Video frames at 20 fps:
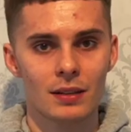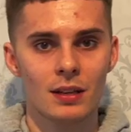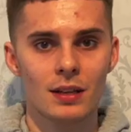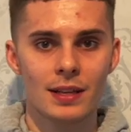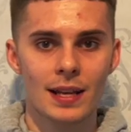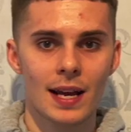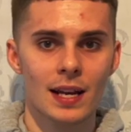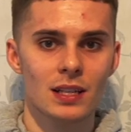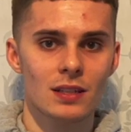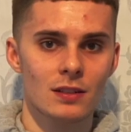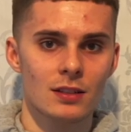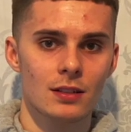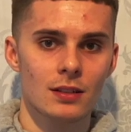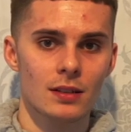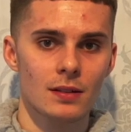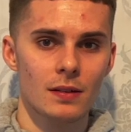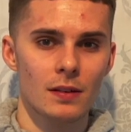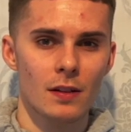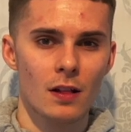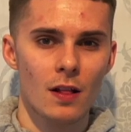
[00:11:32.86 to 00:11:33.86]
the next
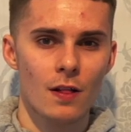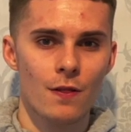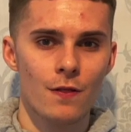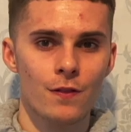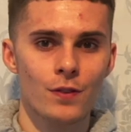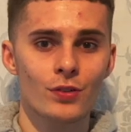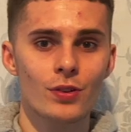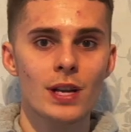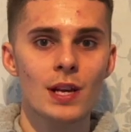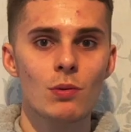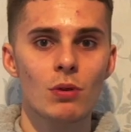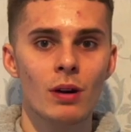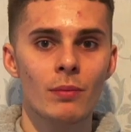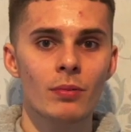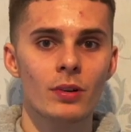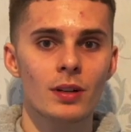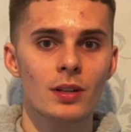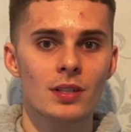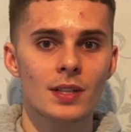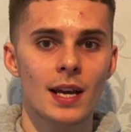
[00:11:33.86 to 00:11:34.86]
three, what I'm
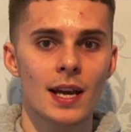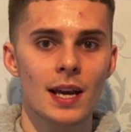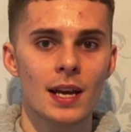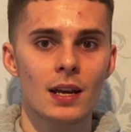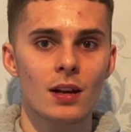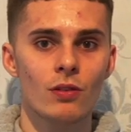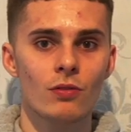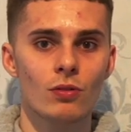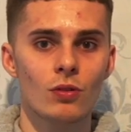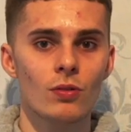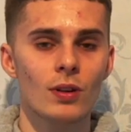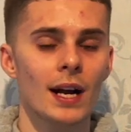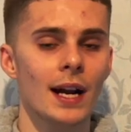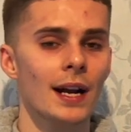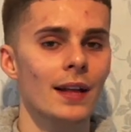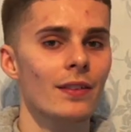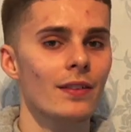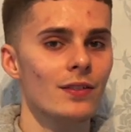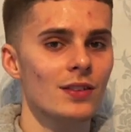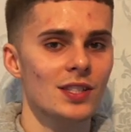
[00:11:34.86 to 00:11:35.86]
going to say, are all kind
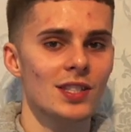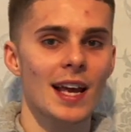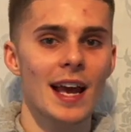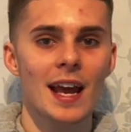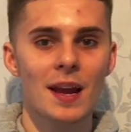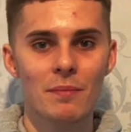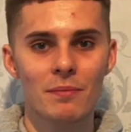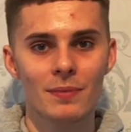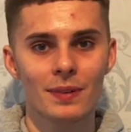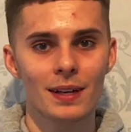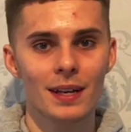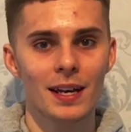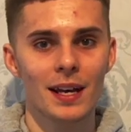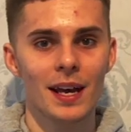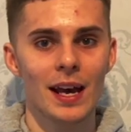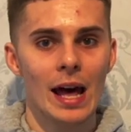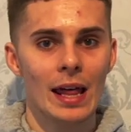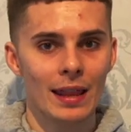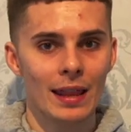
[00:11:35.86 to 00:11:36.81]
of the same. And